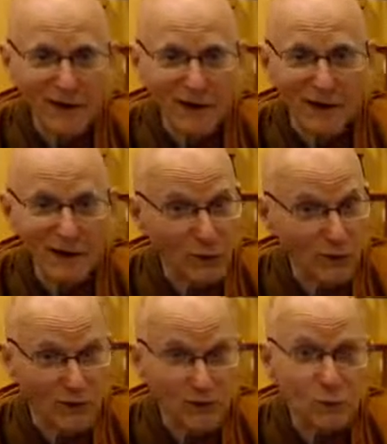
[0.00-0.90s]
Well,
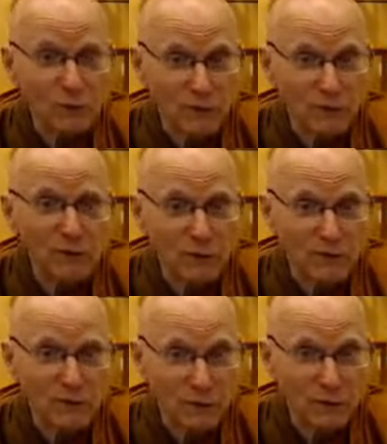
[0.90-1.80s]
it is working
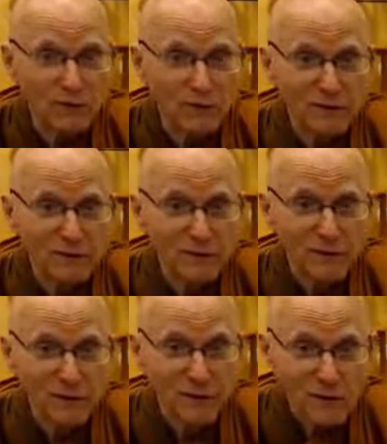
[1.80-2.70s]
24/7
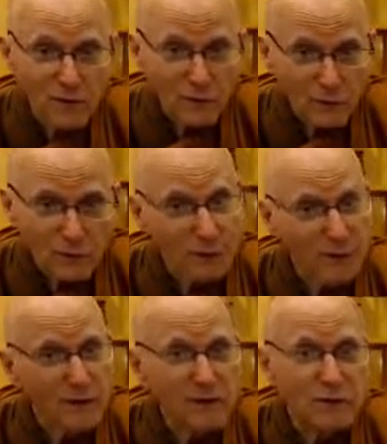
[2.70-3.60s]
because it's
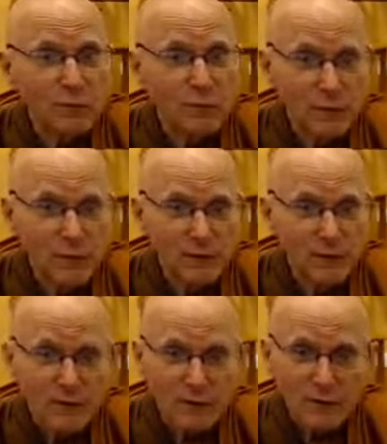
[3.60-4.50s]
running this body,
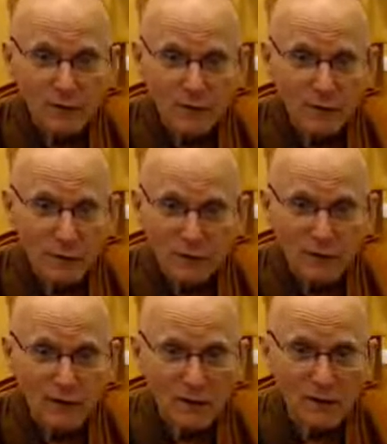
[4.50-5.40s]

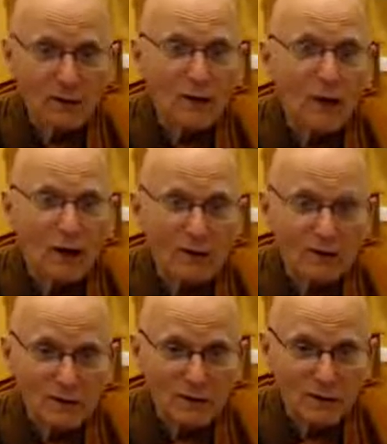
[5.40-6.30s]
the mind
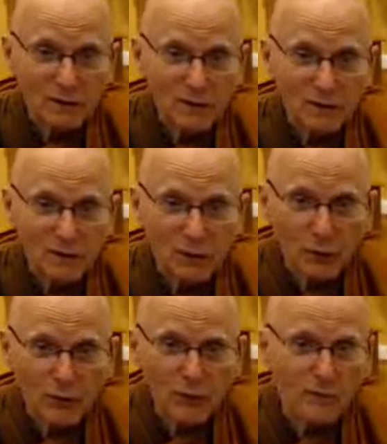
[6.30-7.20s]
and the
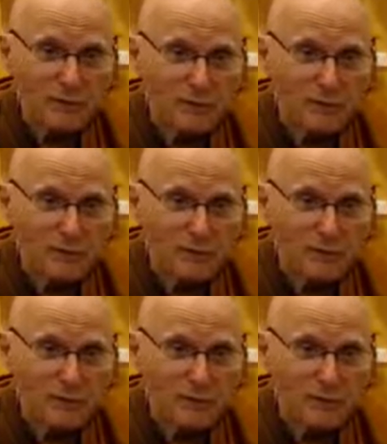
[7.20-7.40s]
body